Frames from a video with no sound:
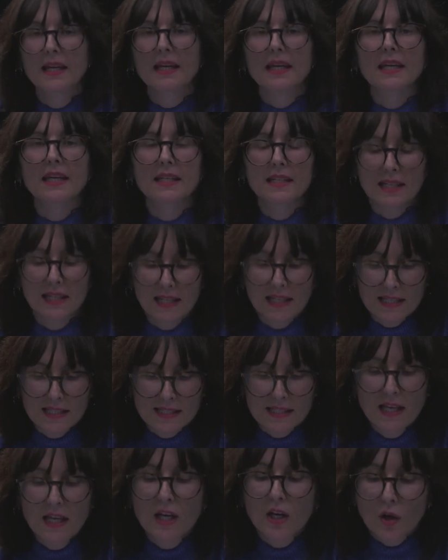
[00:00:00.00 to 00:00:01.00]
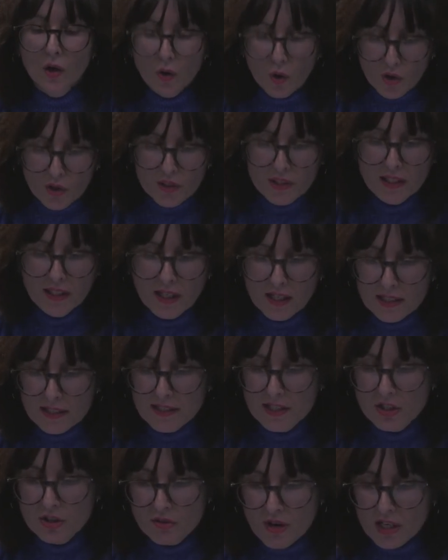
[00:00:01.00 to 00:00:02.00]
In his Gothic
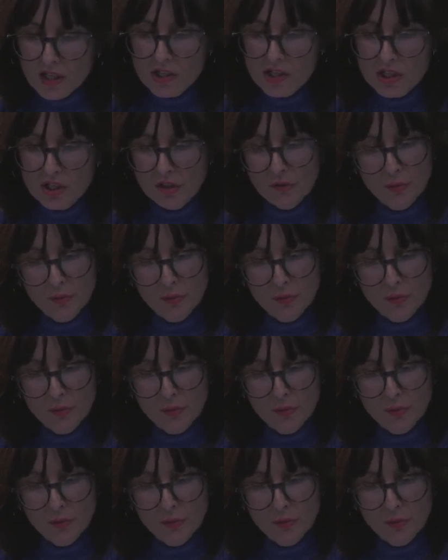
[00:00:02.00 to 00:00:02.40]
construction,